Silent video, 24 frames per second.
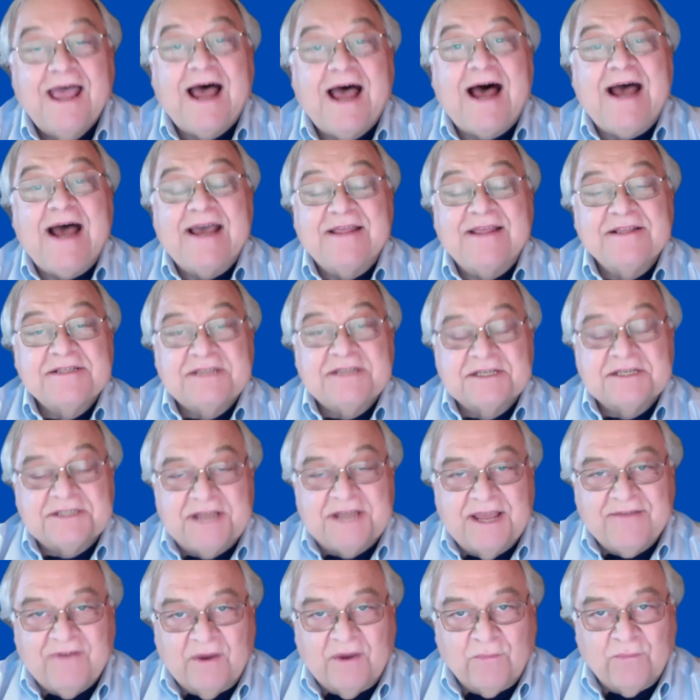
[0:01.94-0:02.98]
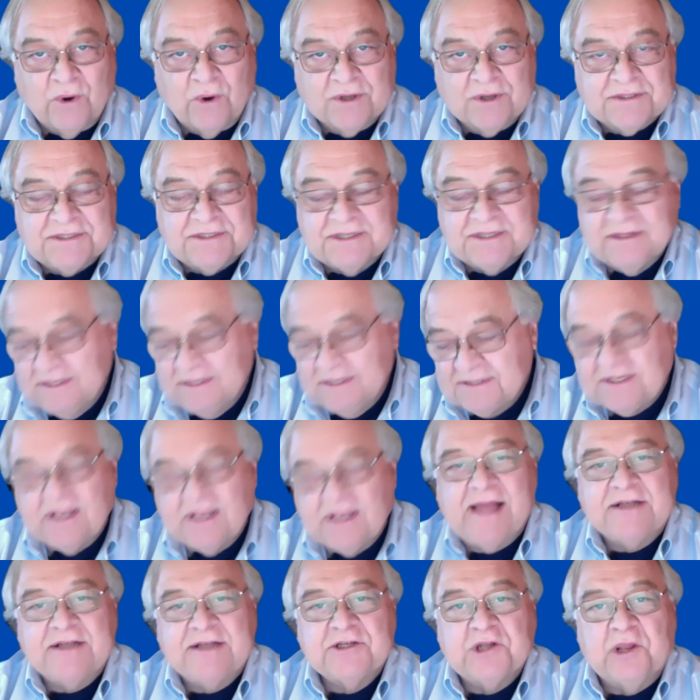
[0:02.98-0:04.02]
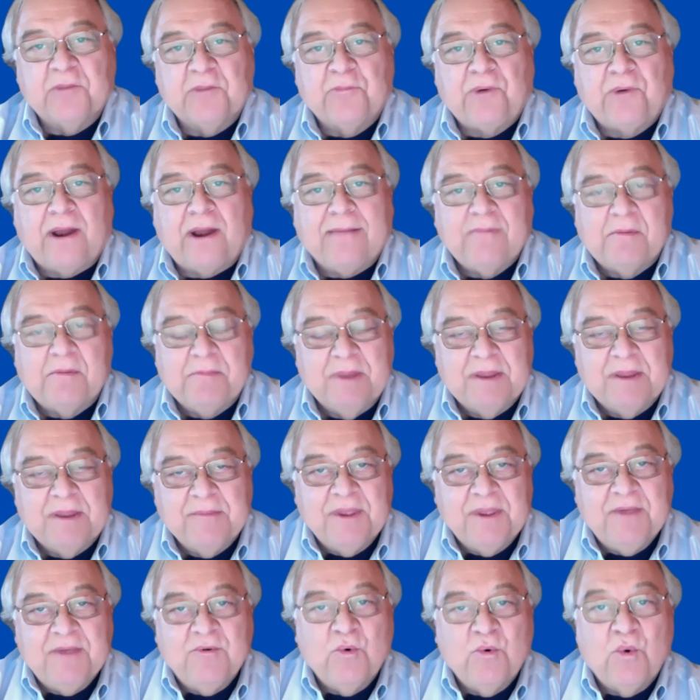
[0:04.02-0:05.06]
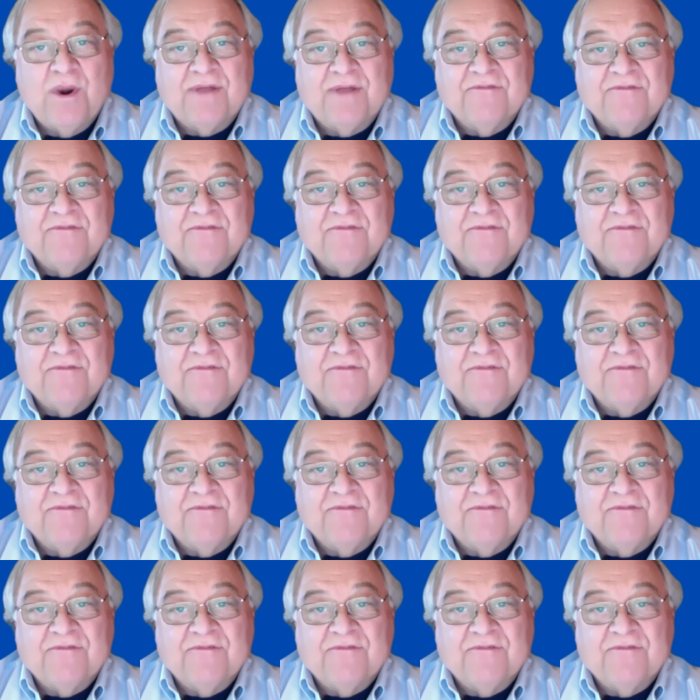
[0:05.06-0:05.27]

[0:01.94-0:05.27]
Hi, this is Dave Edwards. This will actually probably be one of